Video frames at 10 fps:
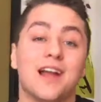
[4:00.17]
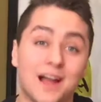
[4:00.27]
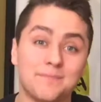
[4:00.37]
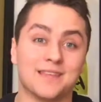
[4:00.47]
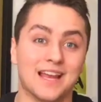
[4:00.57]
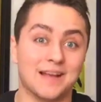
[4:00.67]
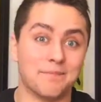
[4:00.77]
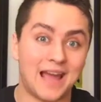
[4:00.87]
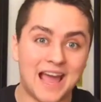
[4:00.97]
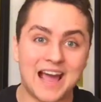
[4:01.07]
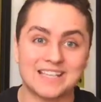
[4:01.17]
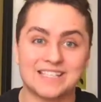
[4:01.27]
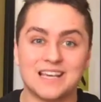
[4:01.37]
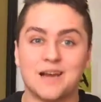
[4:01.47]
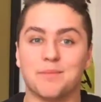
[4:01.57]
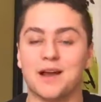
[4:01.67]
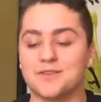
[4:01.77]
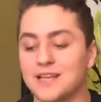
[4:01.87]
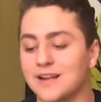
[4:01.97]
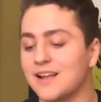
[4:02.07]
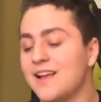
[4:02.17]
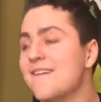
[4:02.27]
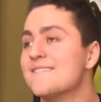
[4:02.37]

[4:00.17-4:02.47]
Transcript: hyped that I passed, but I was like,